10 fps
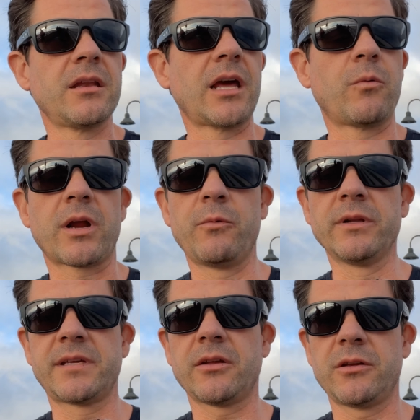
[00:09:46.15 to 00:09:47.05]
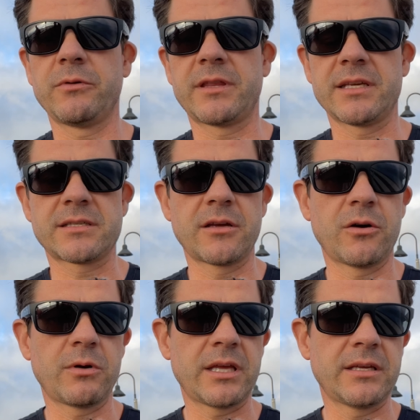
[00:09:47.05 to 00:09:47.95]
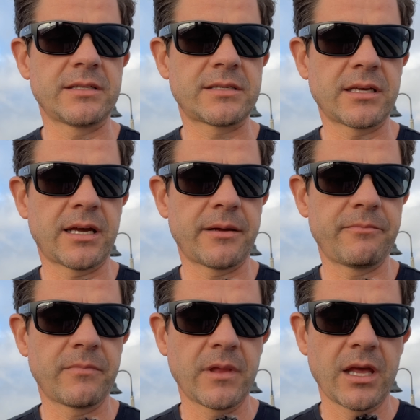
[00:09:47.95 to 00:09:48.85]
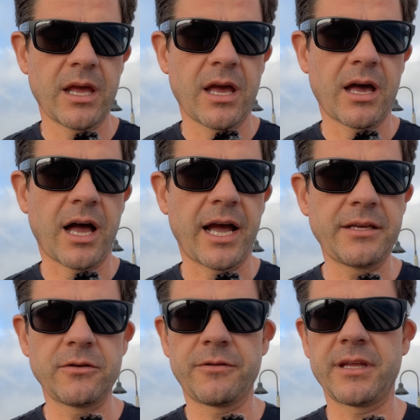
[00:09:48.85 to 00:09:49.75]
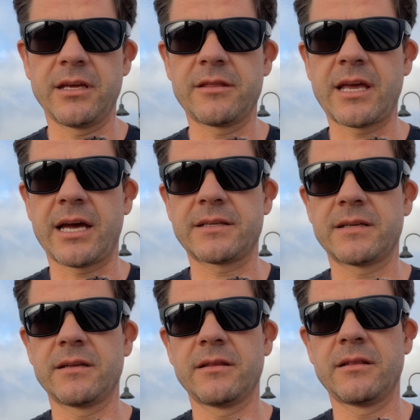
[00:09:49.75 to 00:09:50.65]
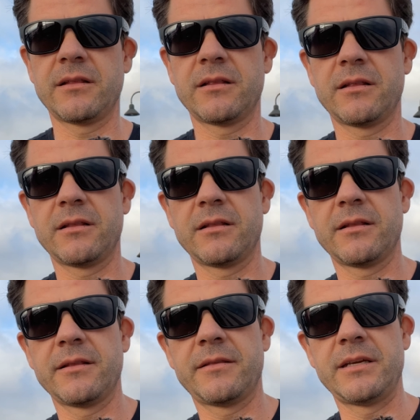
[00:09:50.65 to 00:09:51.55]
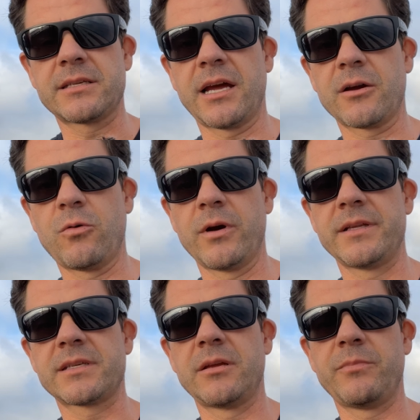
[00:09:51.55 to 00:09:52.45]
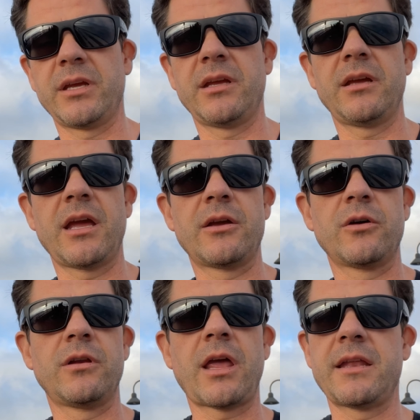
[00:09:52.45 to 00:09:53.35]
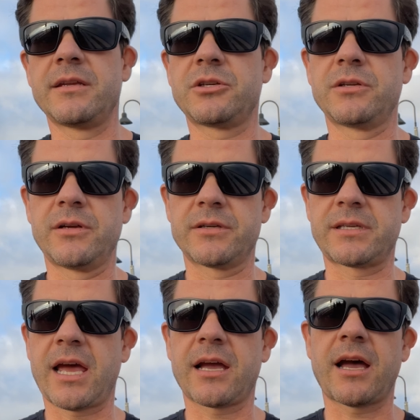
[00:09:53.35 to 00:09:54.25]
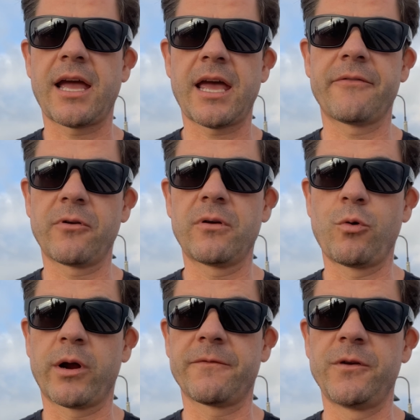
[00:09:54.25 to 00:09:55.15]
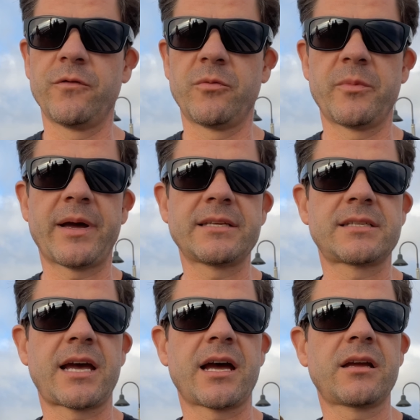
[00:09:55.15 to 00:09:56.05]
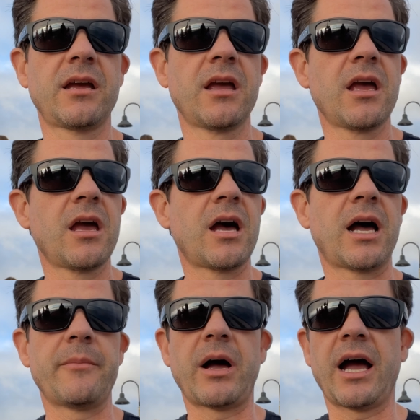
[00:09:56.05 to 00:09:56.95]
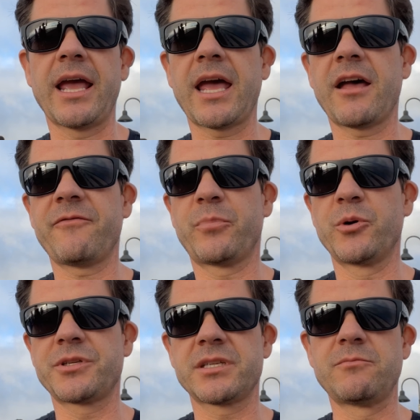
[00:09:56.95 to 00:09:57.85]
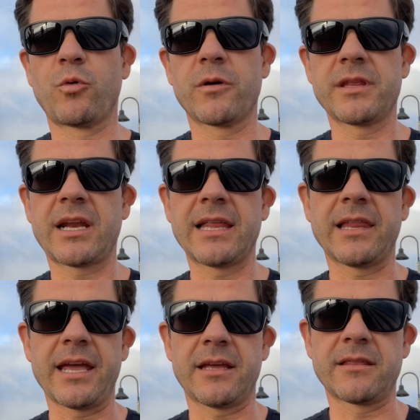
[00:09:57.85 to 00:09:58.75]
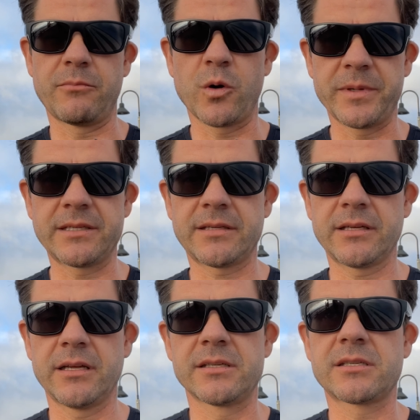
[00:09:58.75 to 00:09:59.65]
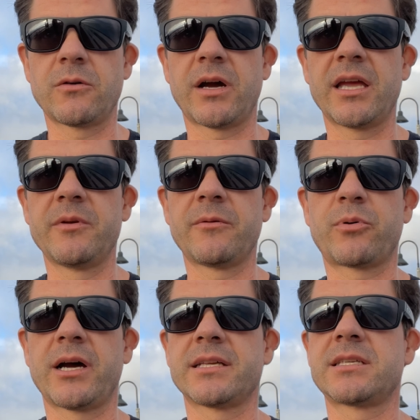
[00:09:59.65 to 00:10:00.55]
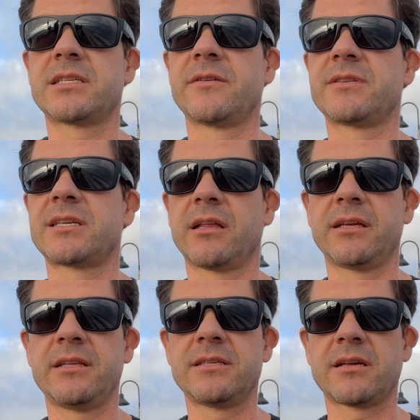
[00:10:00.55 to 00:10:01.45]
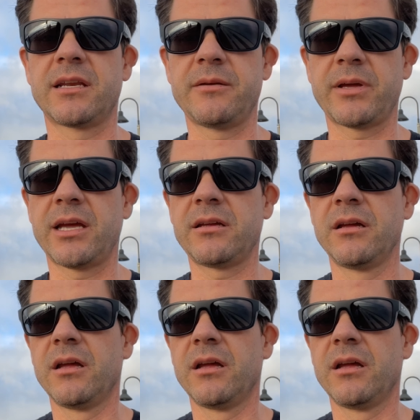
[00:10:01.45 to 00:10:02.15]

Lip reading: Now, what I will tell you with this though is I do think that these kind of coins can be a good addition to your stack. I have quite a few of them in my stack. I have purchased more than I like at the moment, and so I am in the process of selling these on eBay.